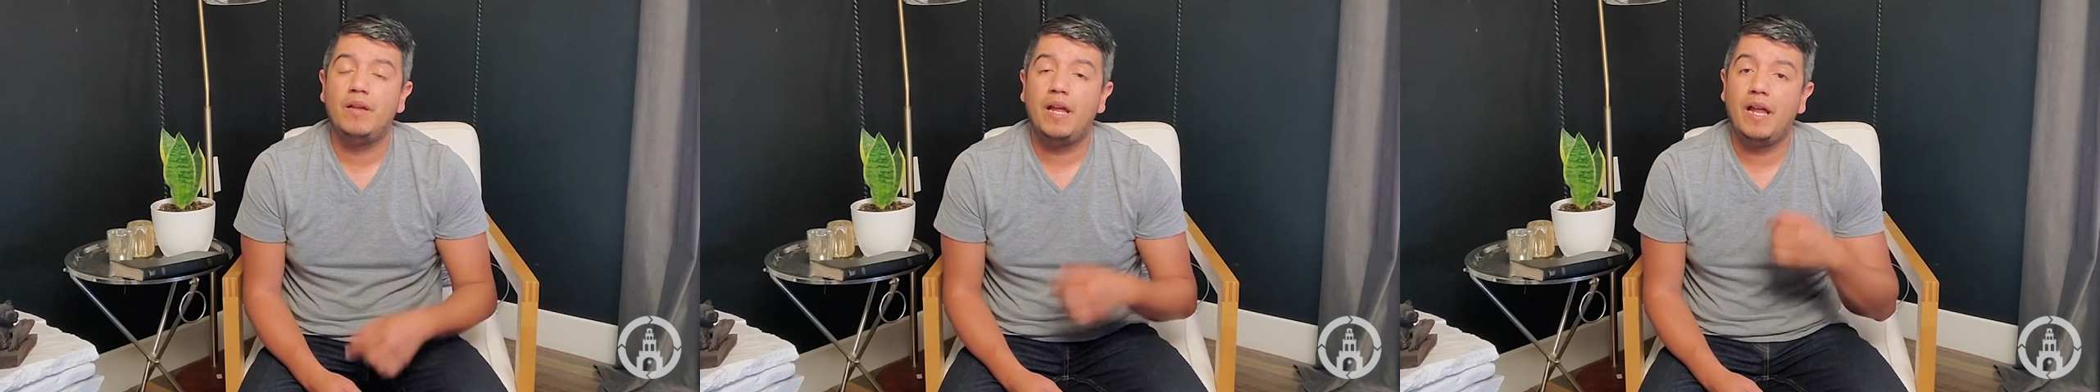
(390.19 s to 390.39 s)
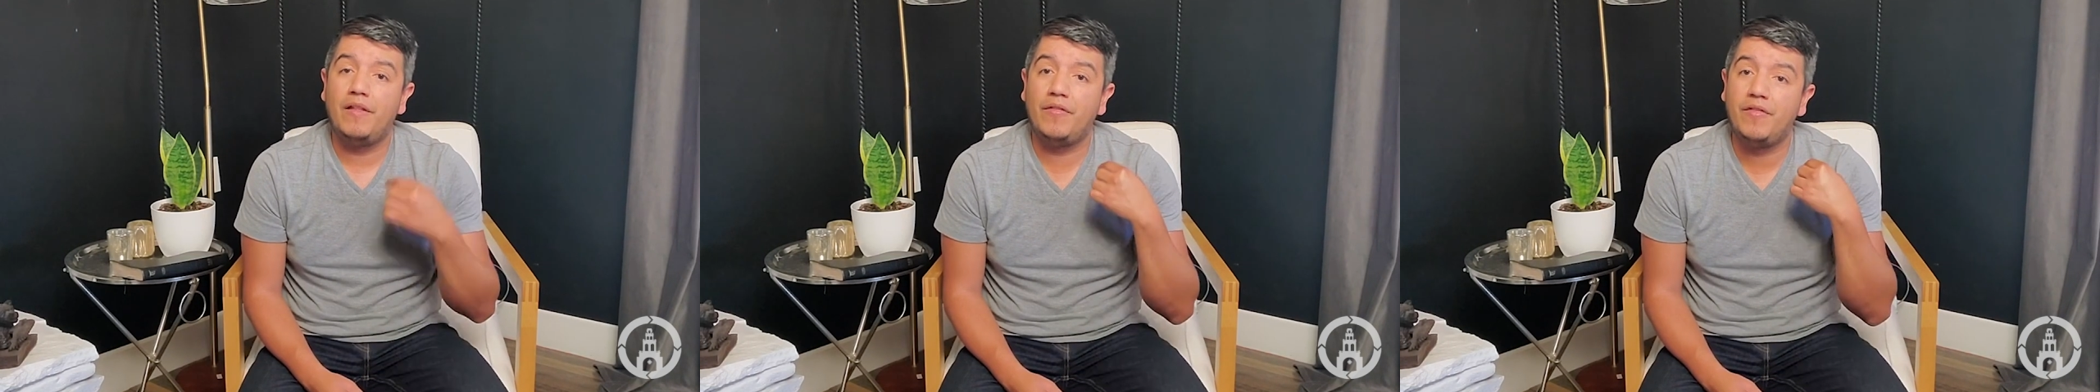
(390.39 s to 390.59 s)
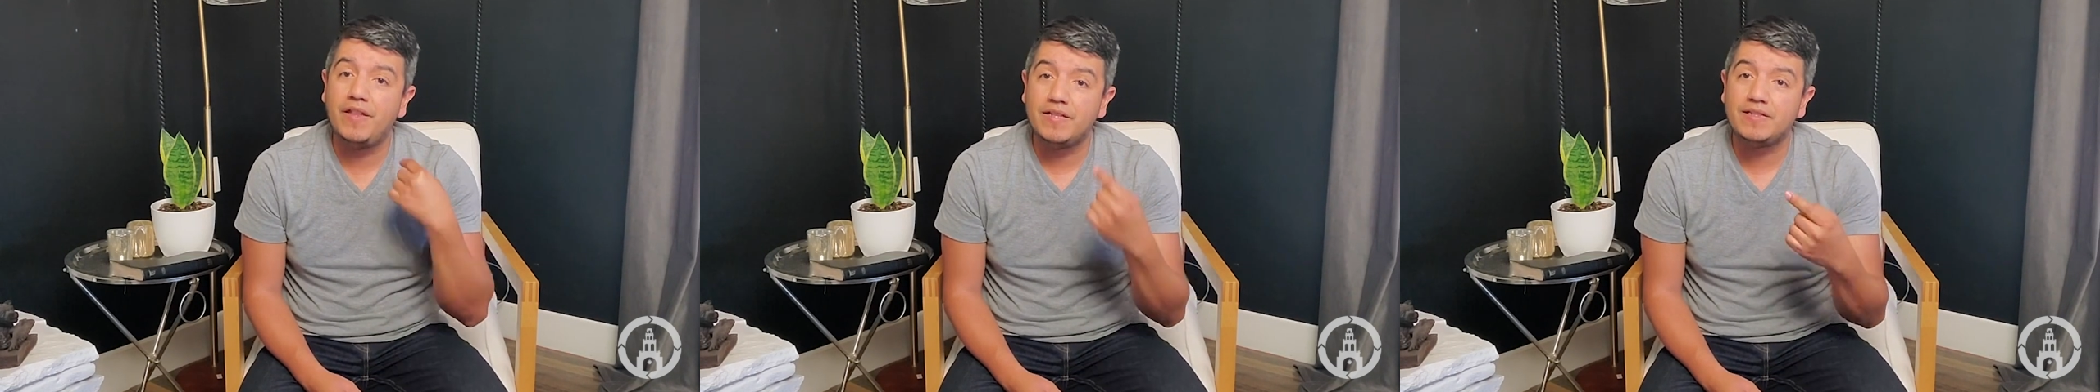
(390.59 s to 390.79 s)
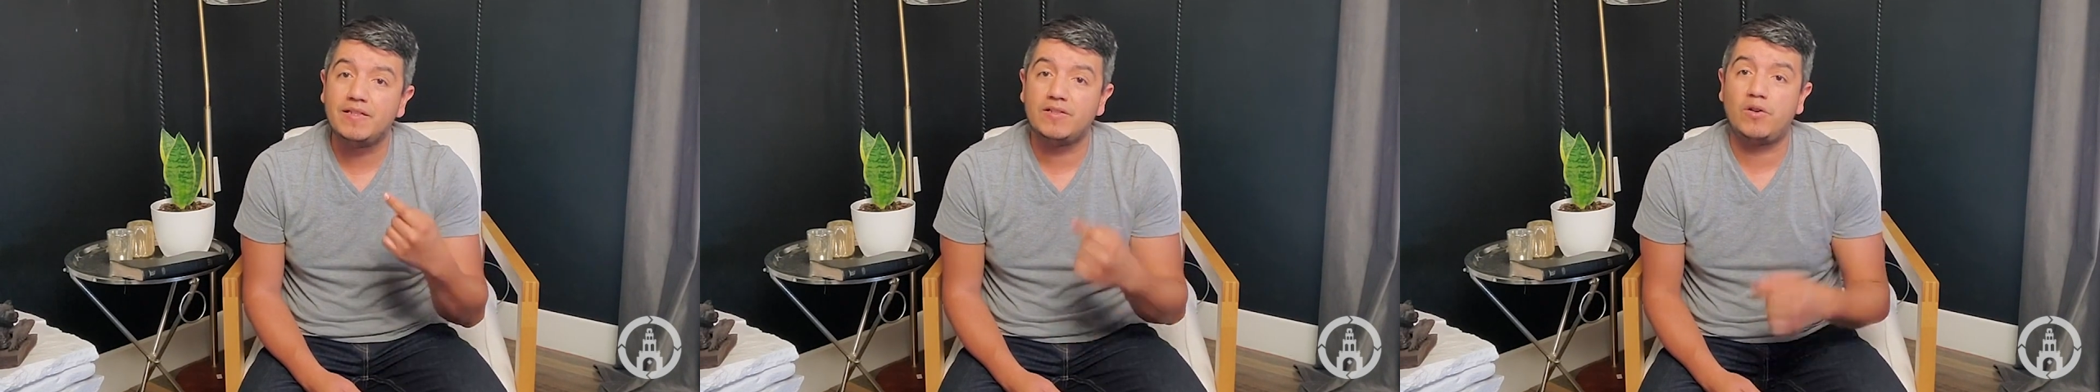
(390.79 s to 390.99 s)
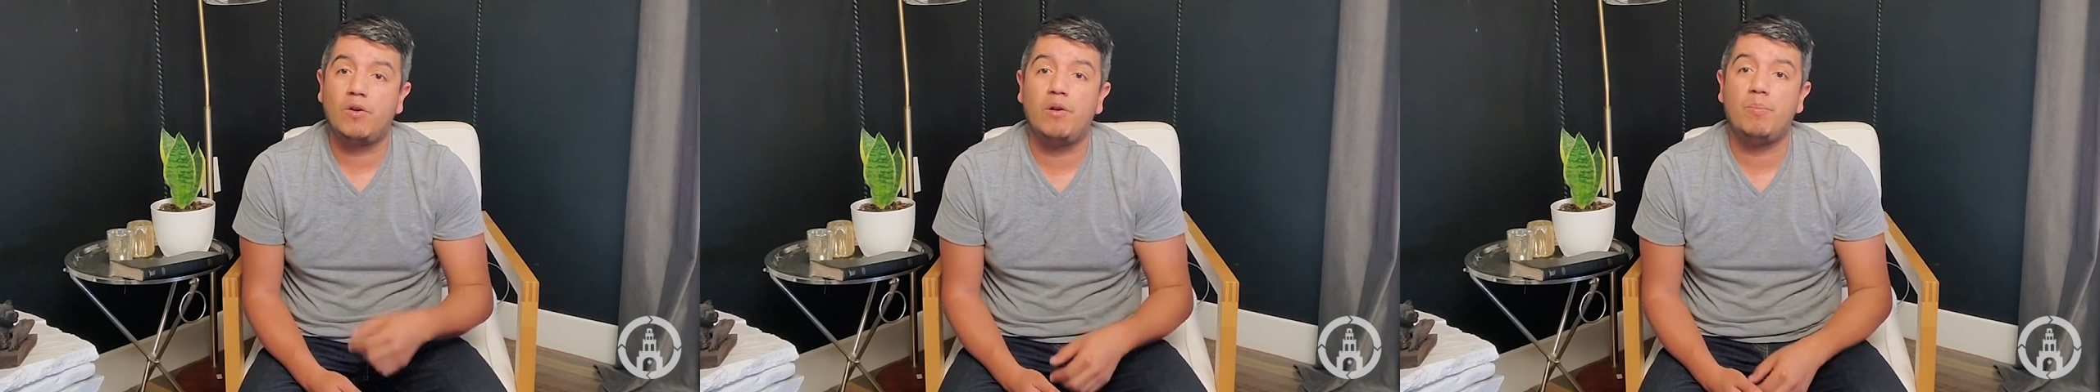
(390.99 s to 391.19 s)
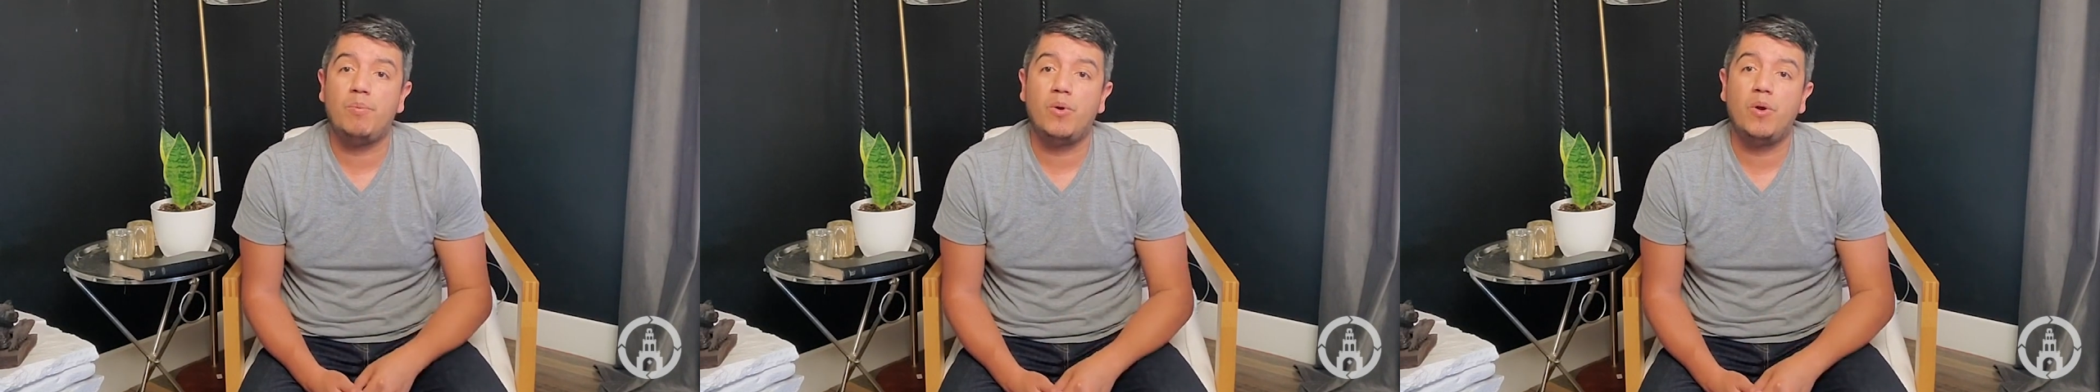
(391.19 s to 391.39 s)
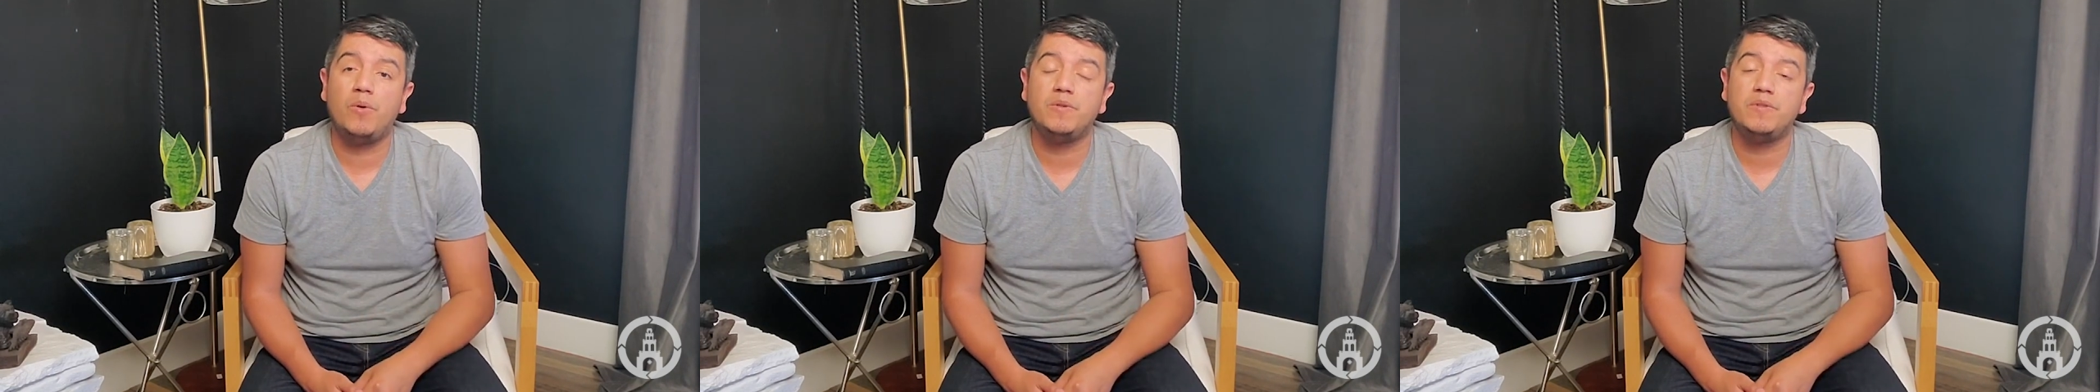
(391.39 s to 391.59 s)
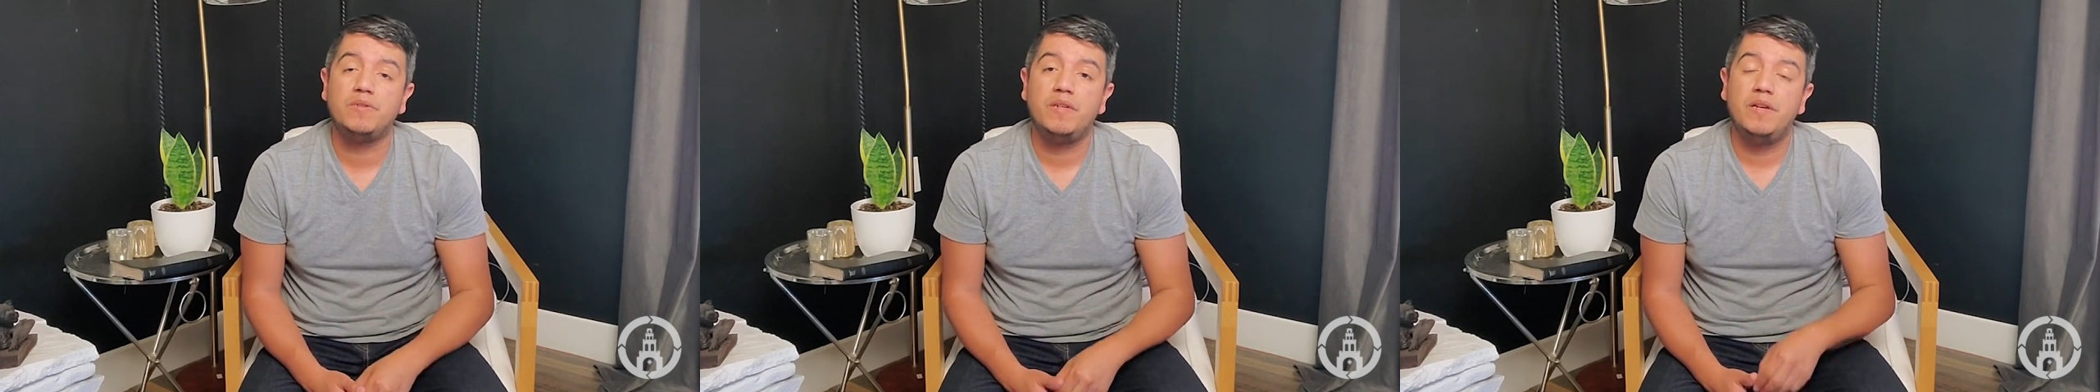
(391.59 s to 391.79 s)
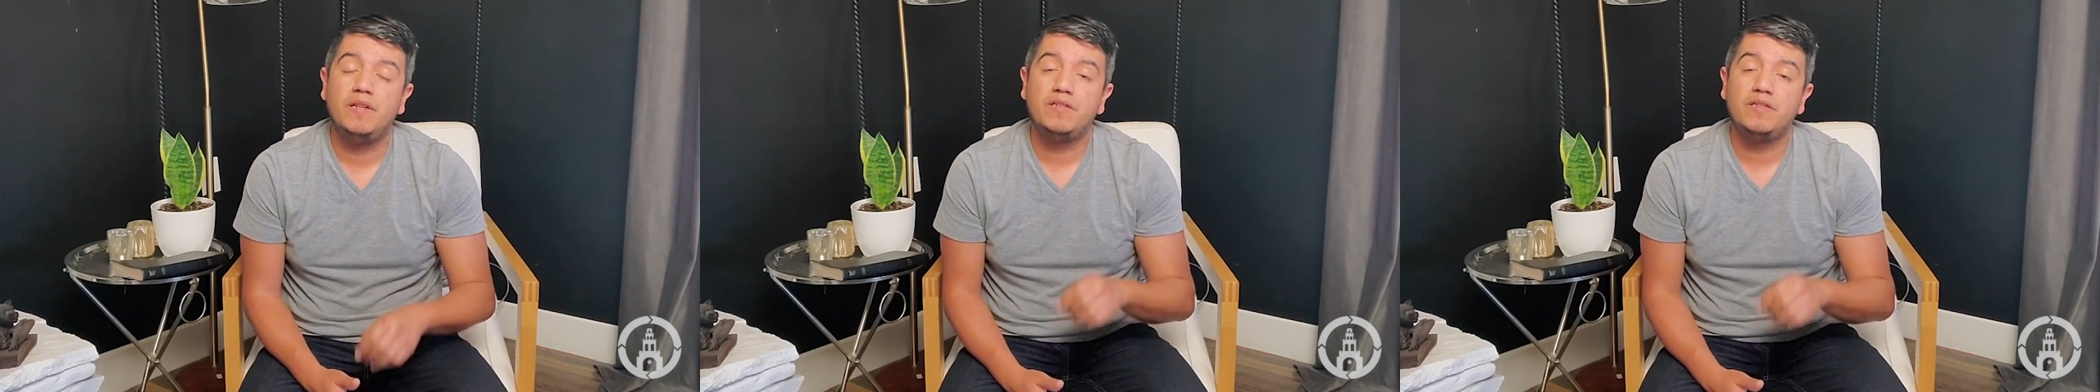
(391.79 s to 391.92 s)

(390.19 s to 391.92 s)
and this is our approach